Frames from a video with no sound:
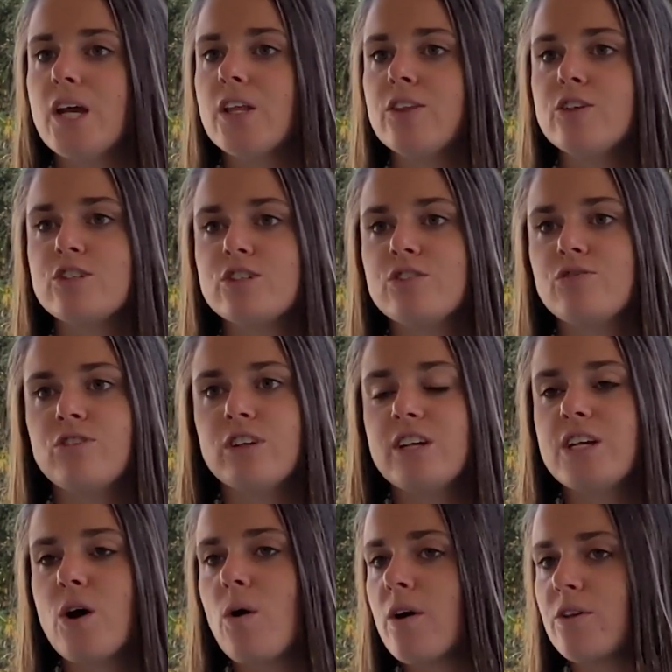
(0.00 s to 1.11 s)
There's really
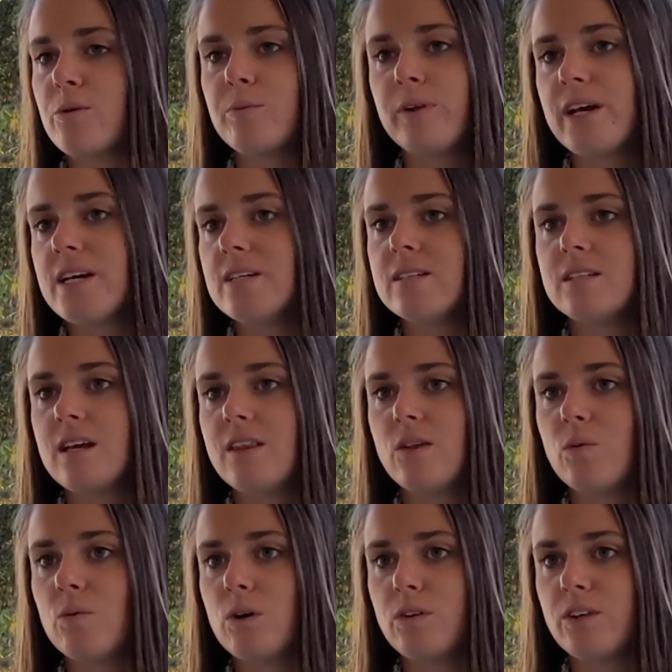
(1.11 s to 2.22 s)
no other place in the
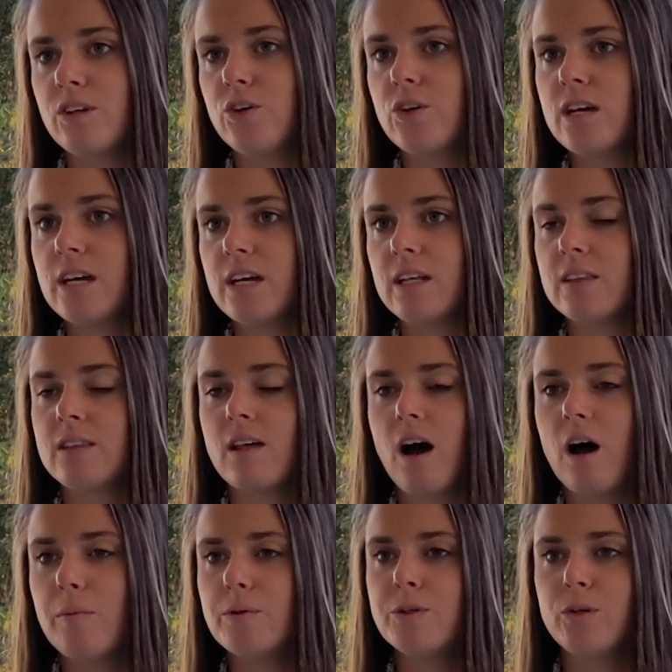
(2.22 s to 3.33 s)
world that you can get the
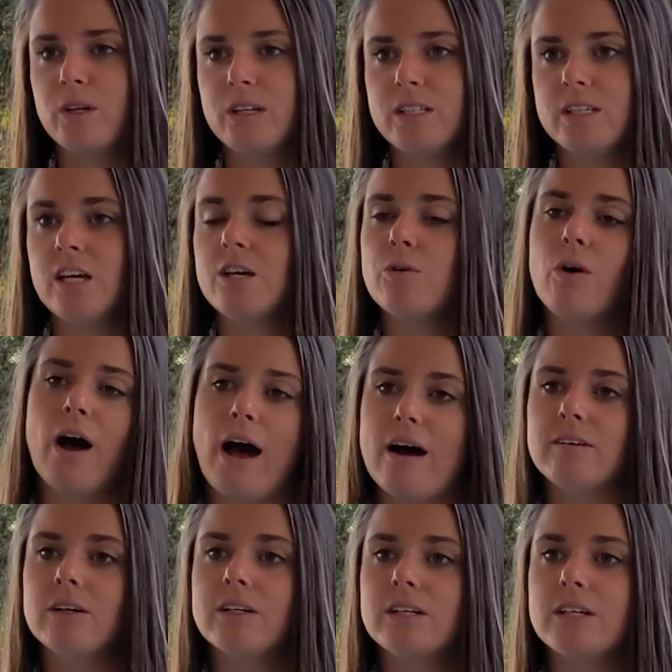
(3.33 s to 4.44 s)
opportunities that you all have
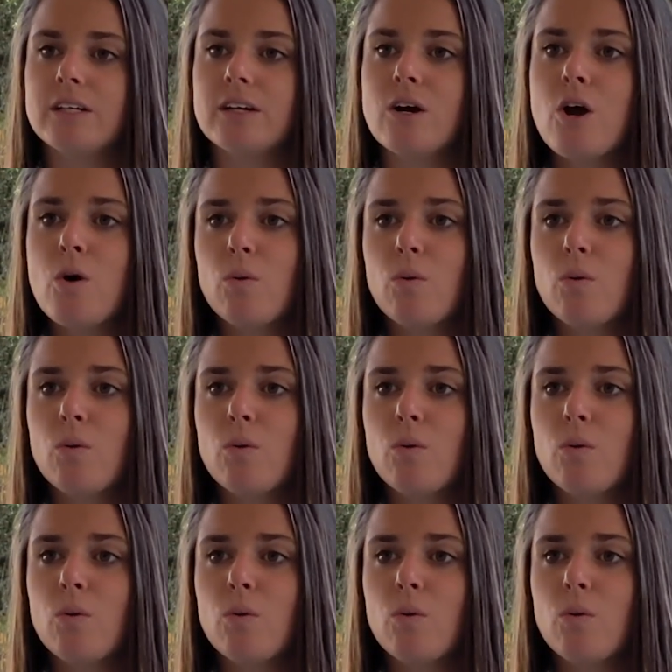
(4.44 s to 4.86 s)
out here.